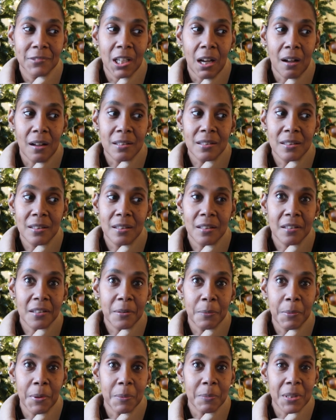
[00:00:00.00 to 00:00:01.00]
toss their
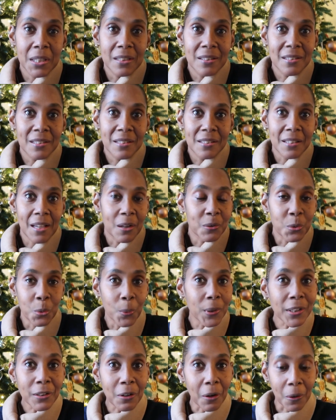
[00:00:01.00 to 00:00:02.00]
commitments out
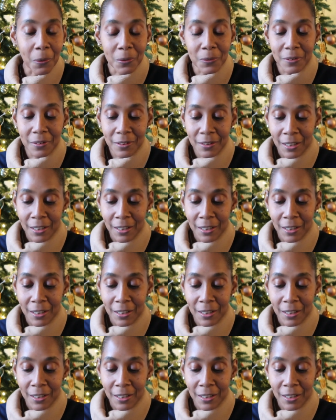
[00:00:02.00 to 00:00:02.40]
the window.